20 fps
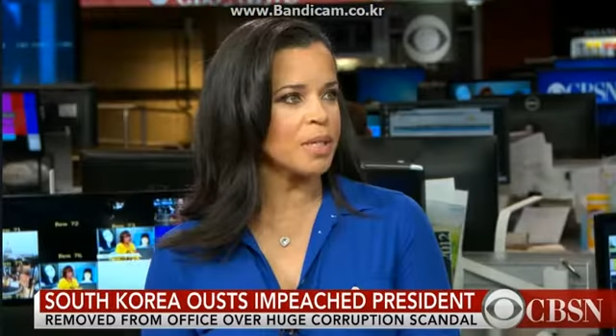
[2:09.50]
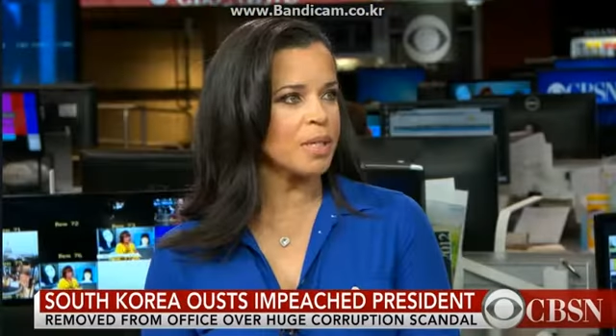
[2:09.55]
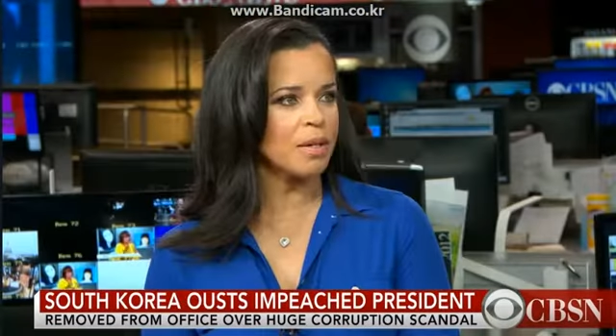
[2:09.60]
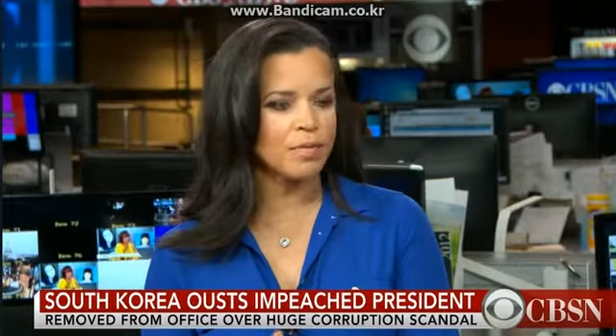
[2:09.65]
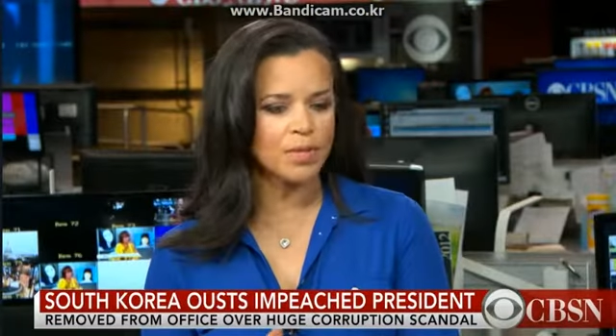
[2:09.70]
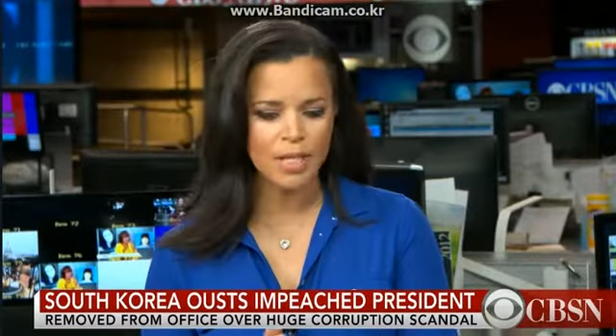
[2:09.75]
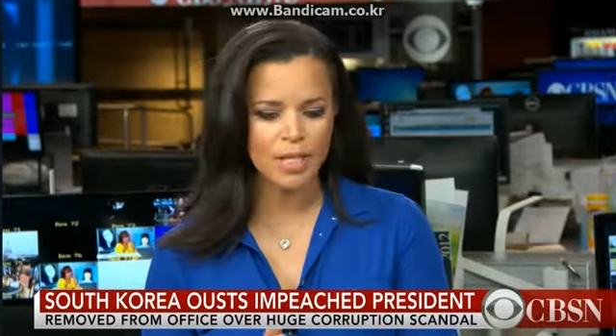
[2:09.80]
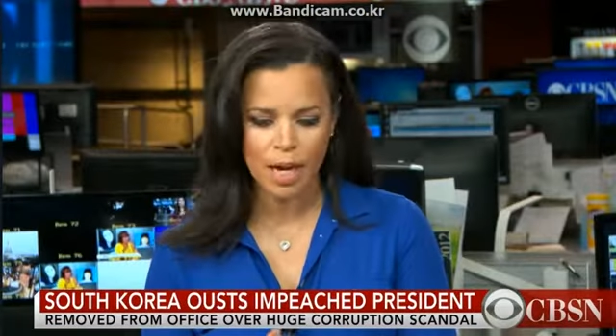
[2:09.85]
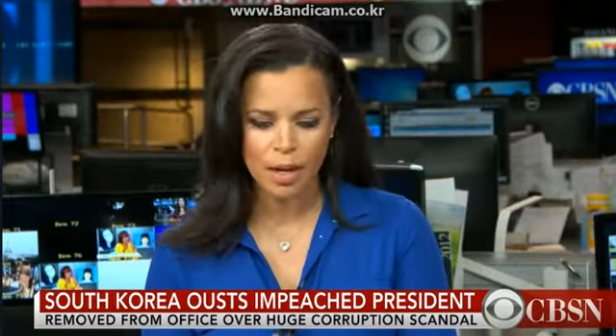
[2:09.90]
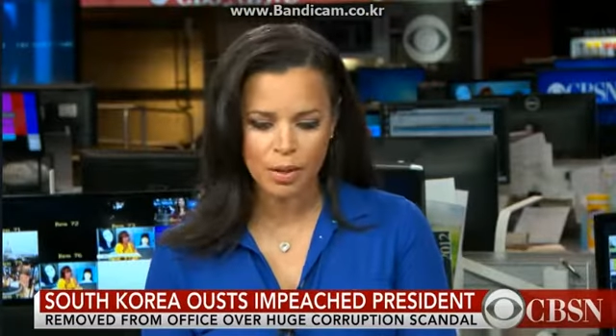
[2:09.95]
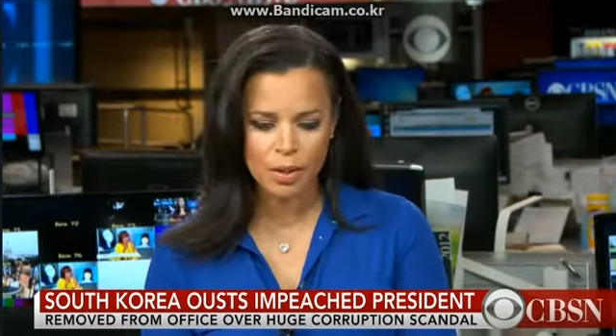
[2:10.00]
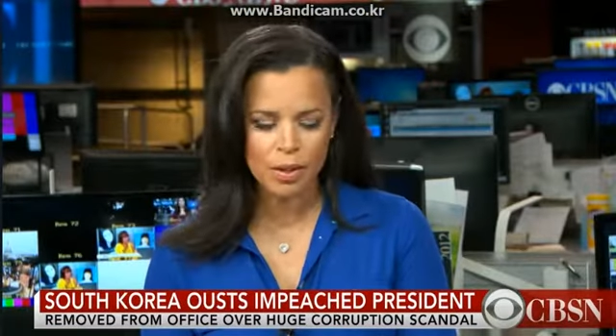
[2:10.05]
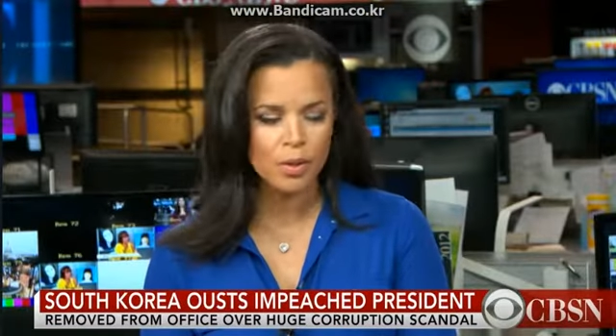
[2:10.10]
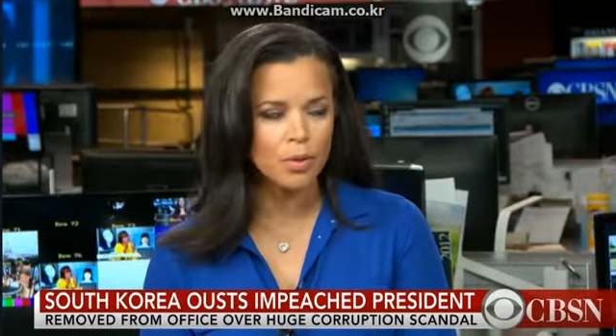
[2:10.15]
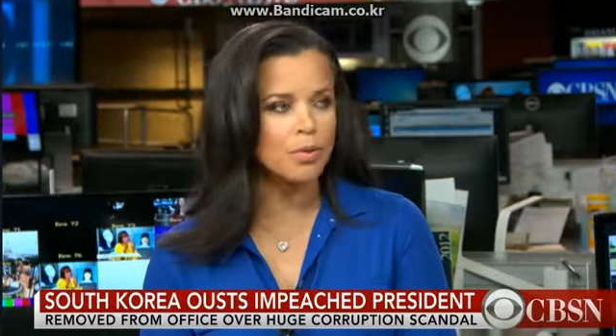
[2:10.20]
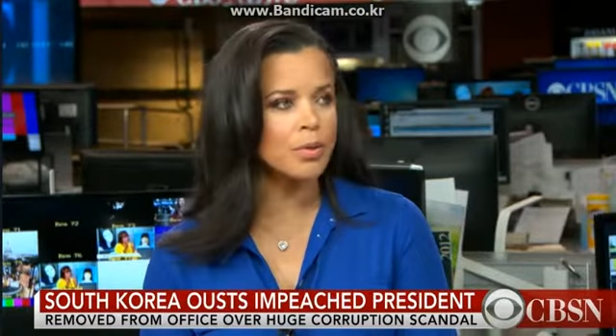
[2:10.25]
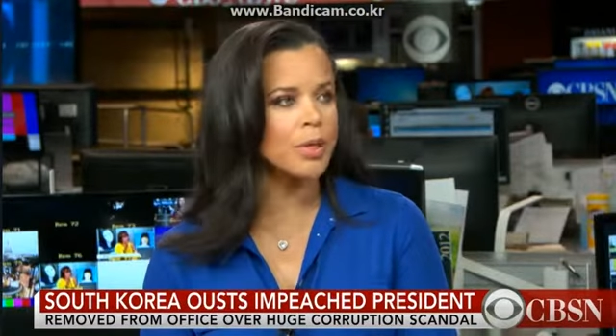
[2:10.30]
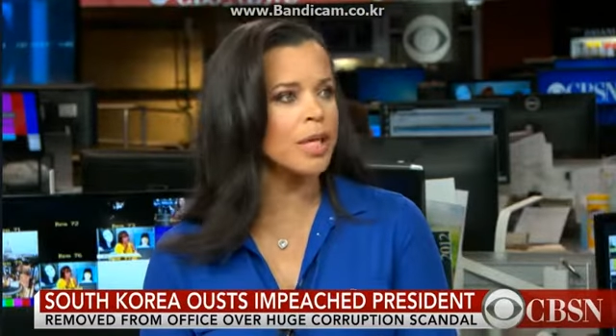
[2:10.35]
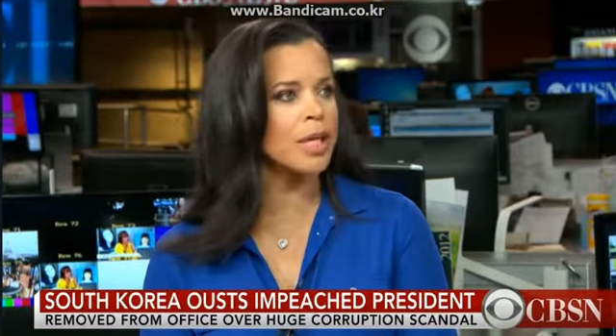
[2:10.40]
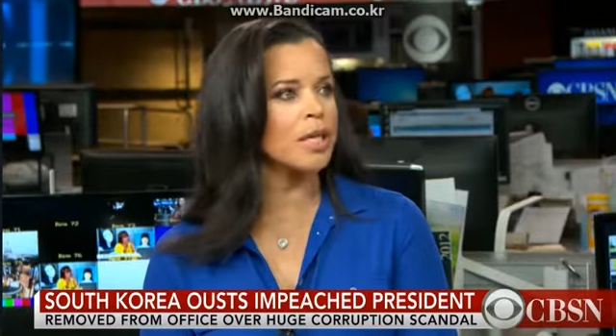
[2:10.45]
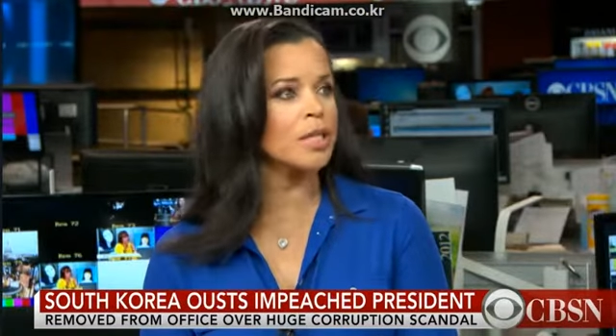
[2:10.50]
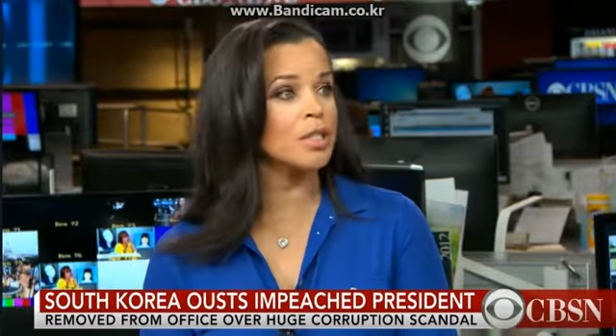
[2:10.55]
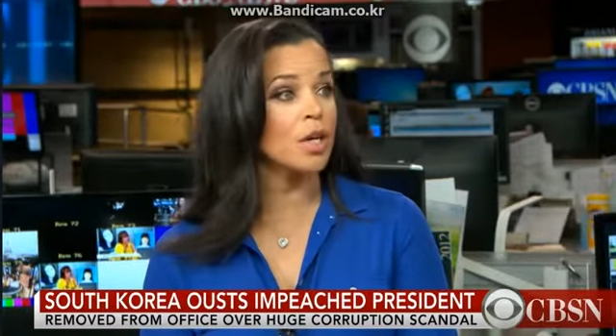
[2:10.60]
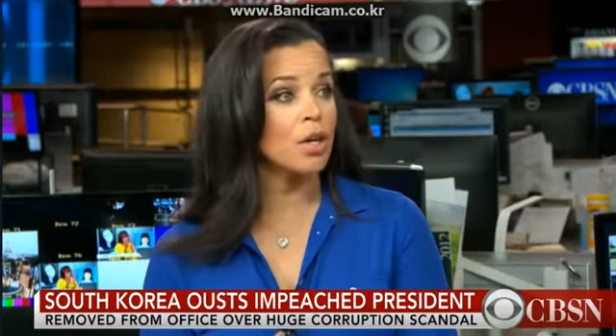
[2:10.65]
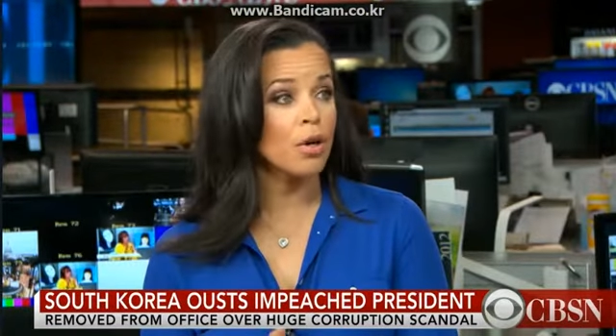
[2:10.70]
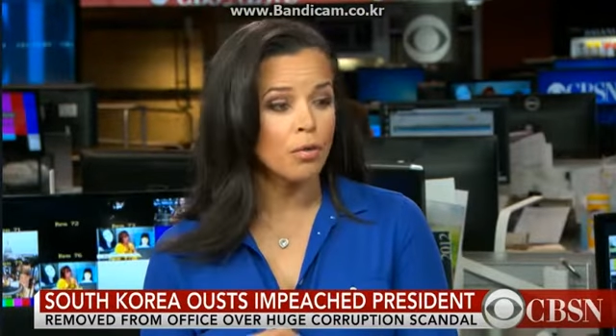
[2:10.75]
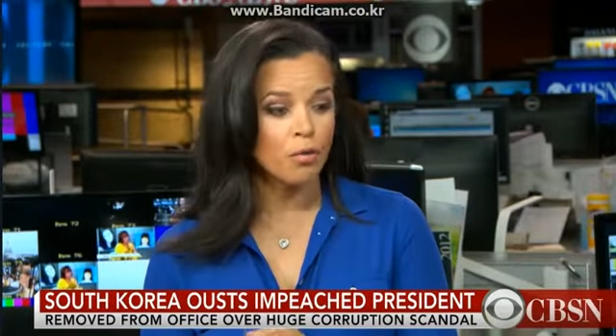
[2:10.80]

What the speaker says: of South Korea's